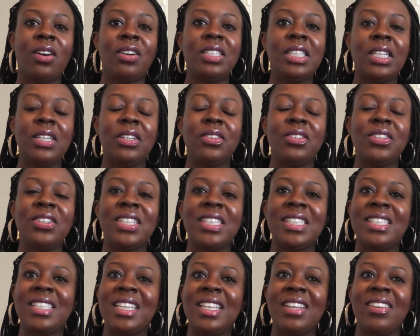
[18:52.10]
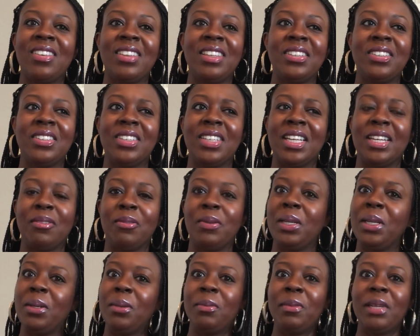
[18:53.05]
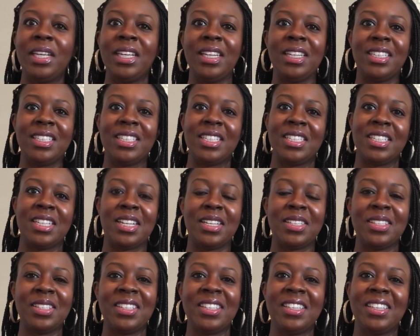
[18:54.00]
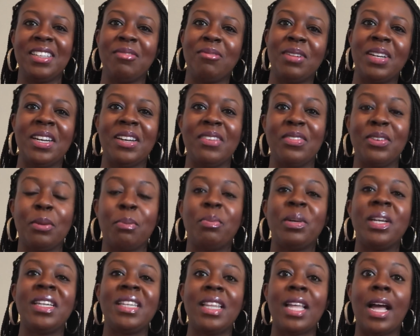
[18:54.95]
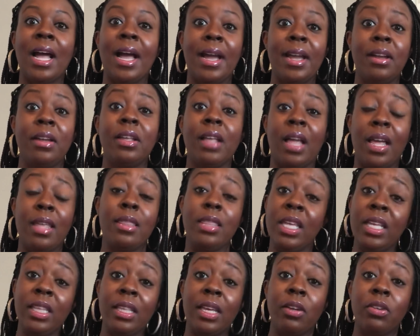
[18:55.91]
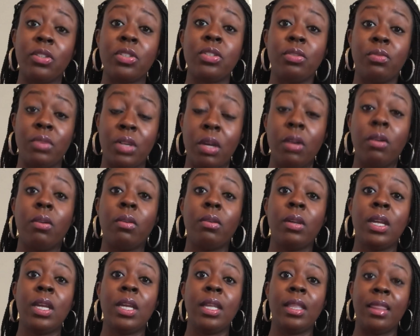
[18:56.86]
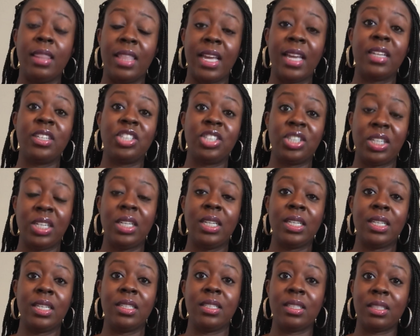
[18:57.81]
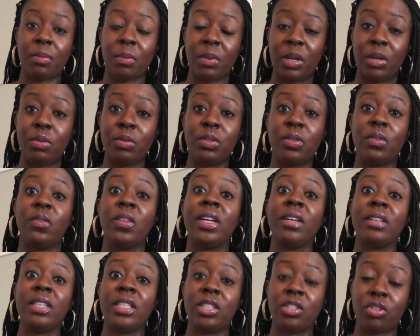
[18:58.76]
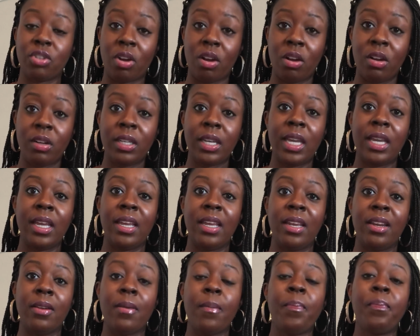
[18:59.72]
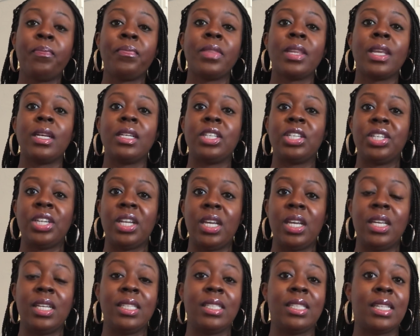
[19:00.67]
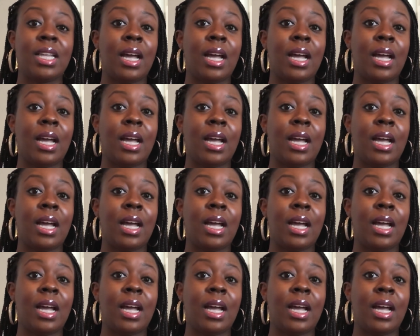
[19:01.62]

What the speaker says: you know, you could see they're a little like, what do you mean she's not whatever? But I think they also know that she is somebody who's very strong, and she is